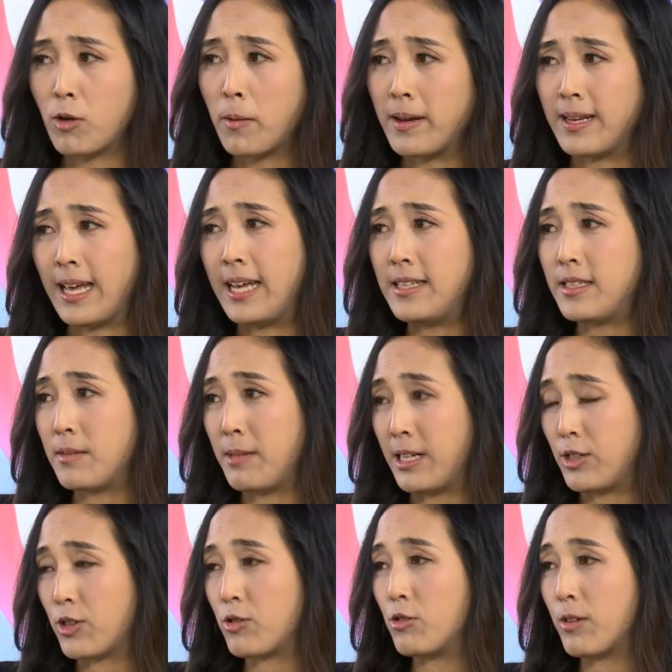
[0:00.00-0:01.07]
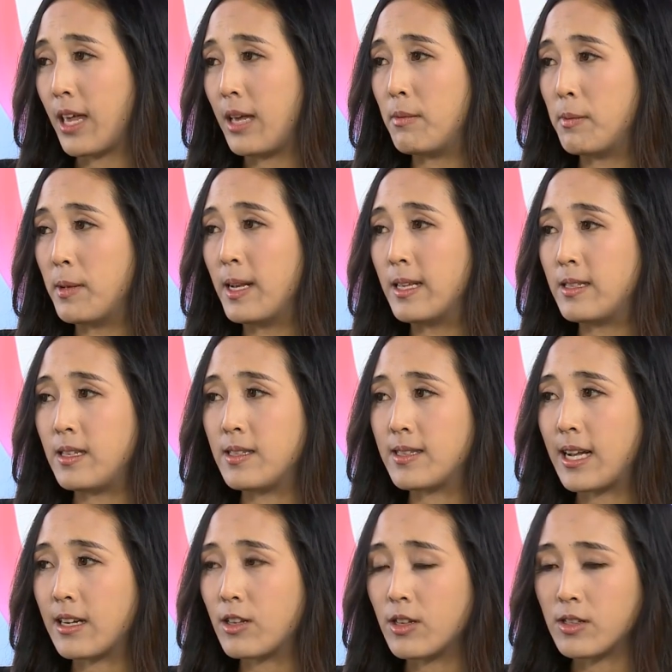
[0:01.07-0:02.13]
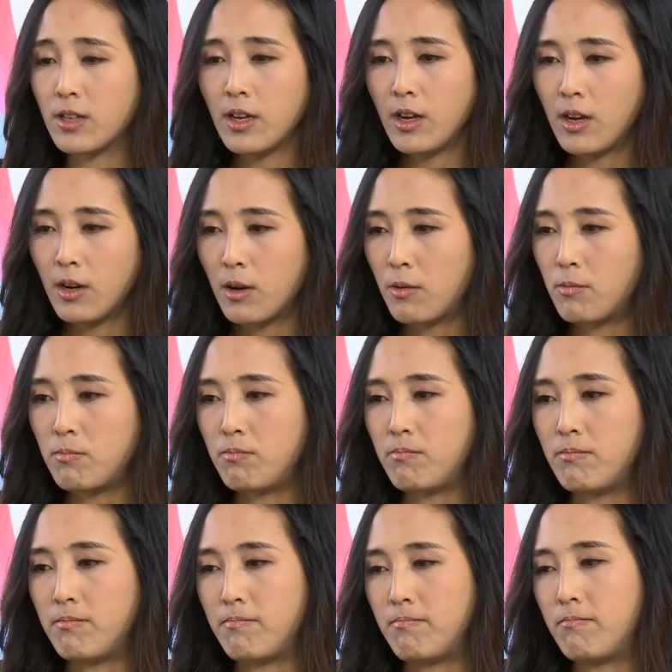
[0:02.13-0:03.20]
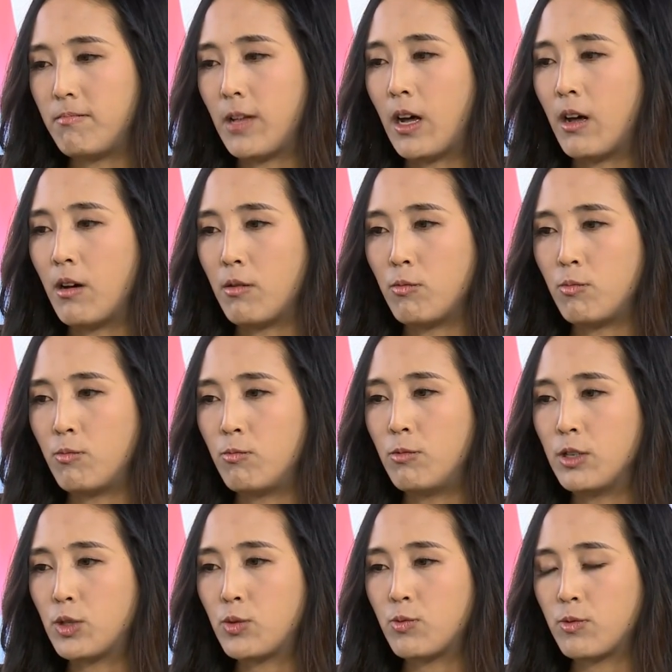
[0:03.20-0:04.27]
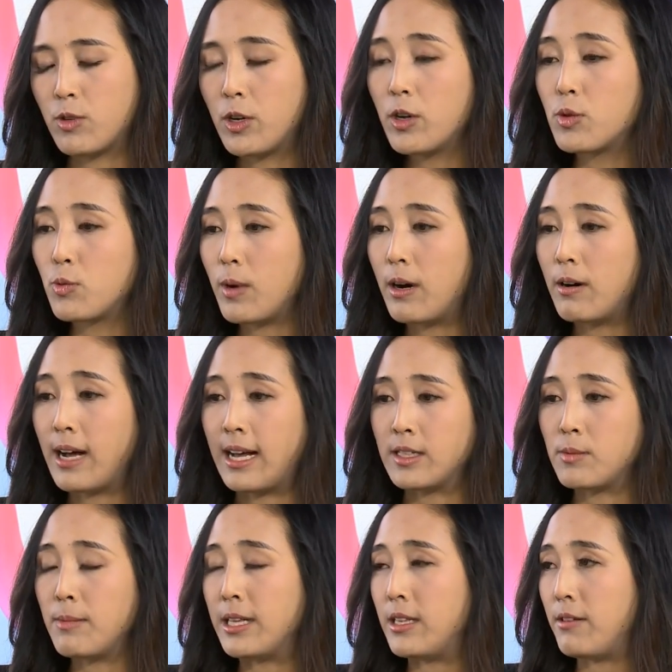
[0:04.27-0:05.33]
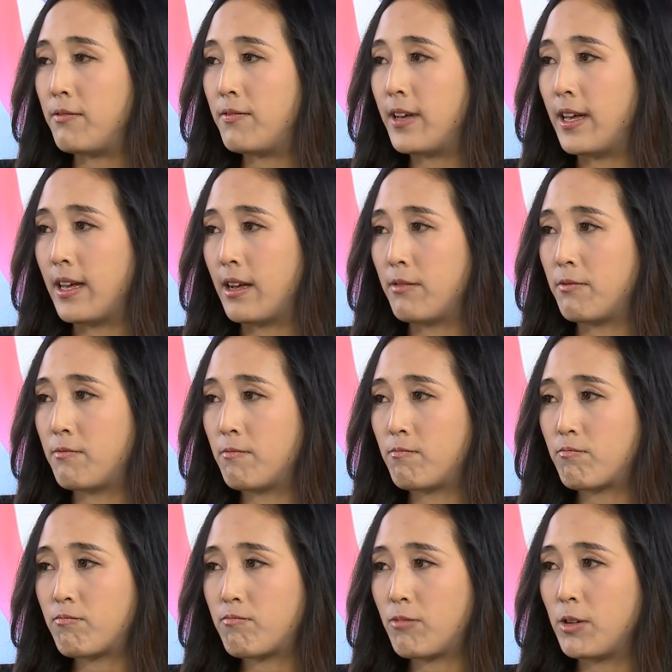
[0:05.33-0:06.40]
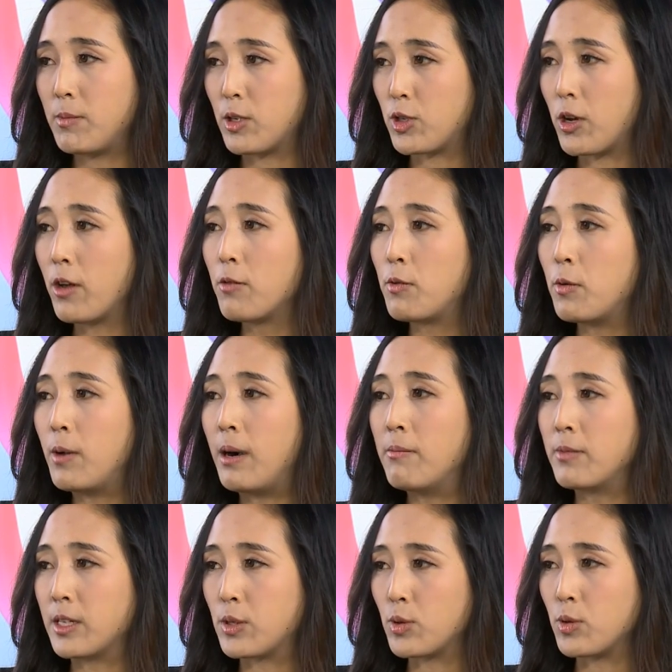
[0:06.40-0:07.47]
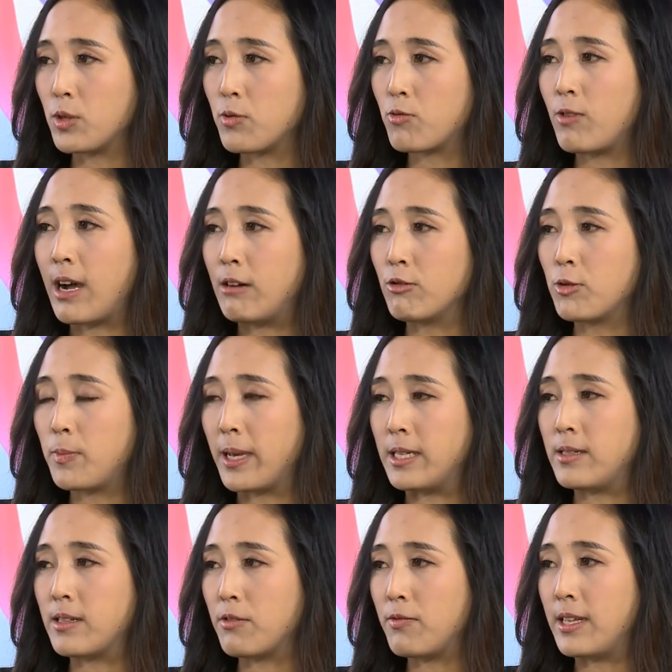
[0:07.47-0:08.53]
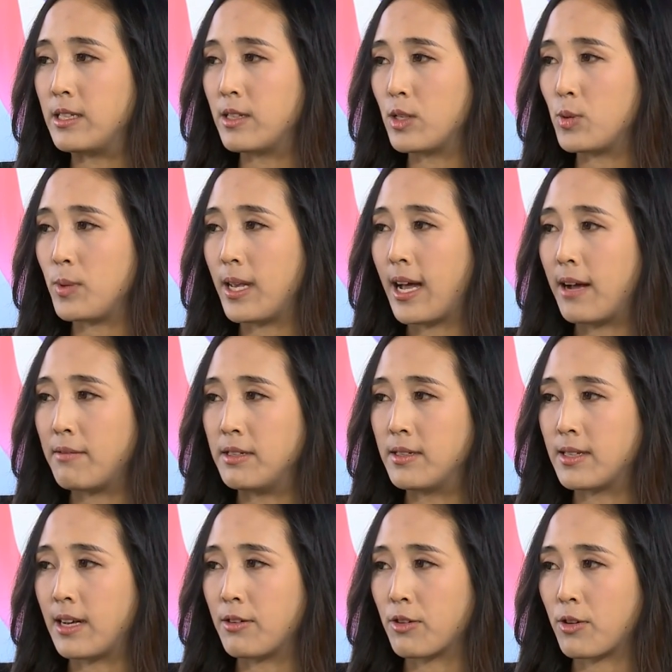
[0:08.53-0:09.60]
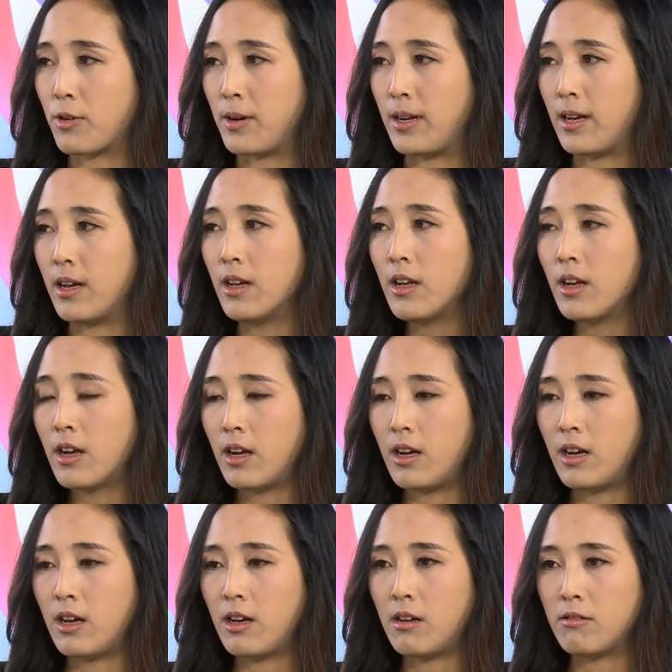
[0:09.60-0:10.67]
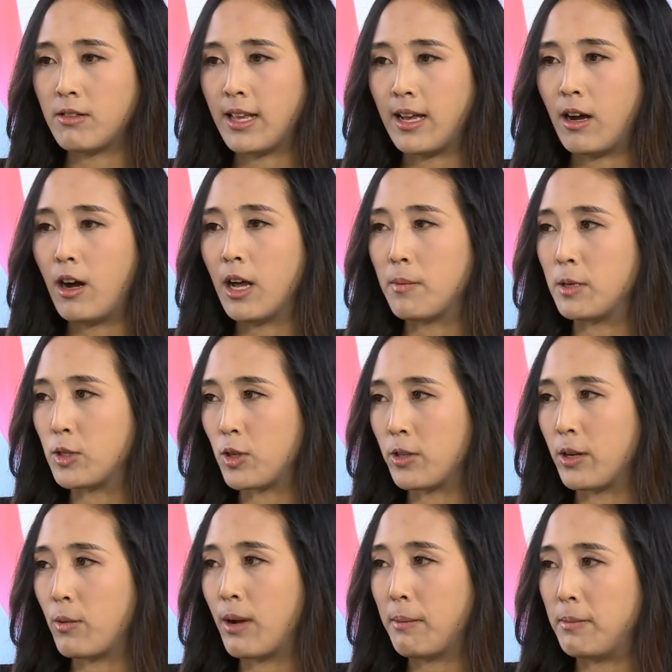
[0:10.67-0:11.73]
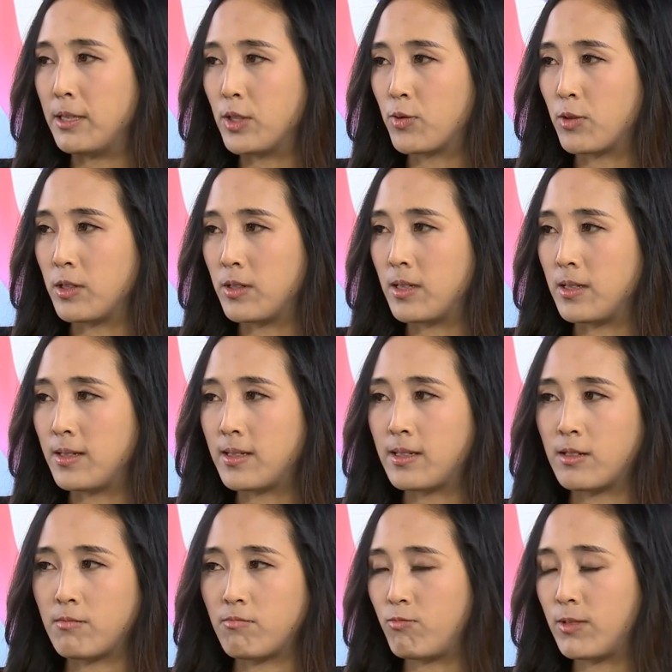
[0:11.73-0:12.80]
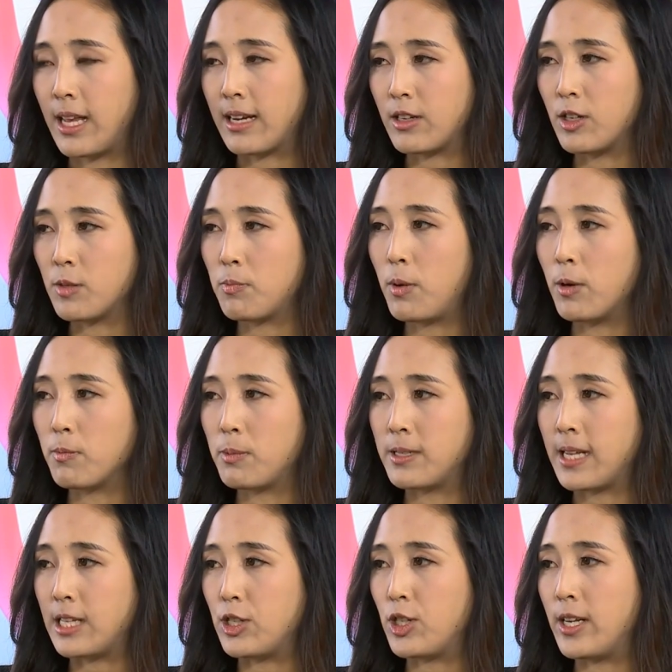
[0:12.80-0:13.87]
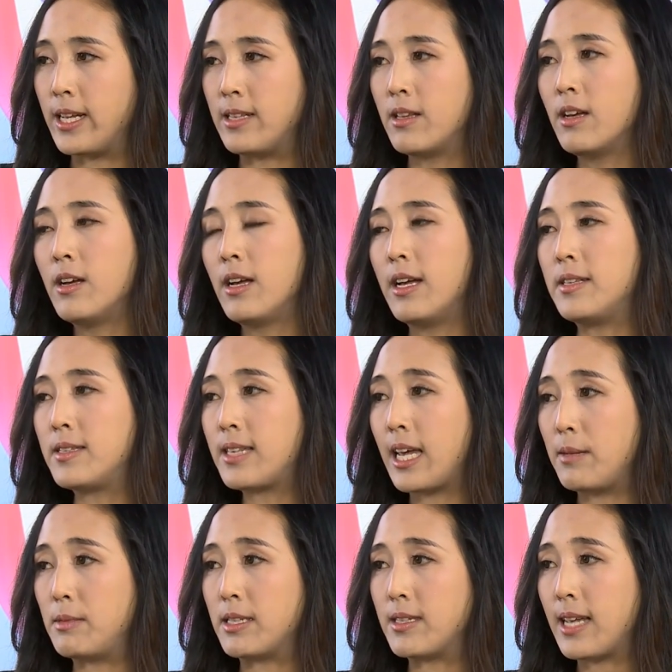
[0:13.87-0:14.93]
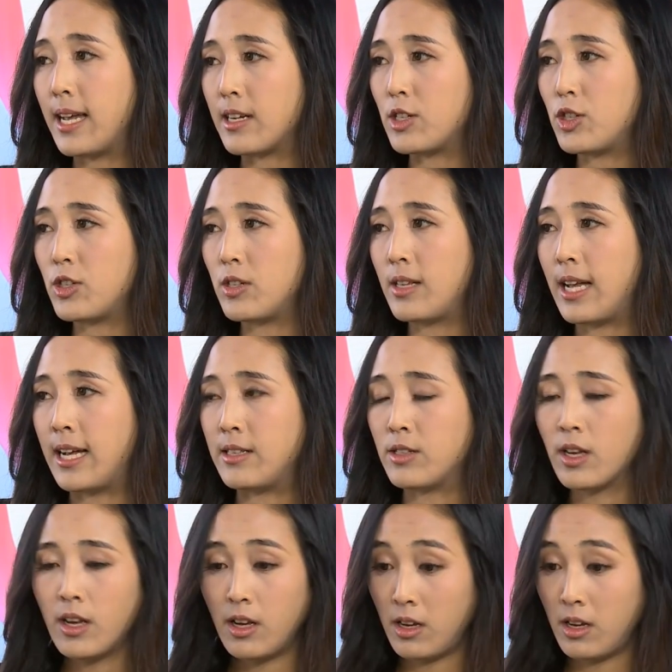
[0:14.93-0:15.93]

growing asymmetrical capabilities that could, mm, uh, which could well, as many fear, pretty much overwhelm the sort of ground-based defenses we have in South Korea. Uh, their hypersonic weapons, for instance, that could potentially escape detection. And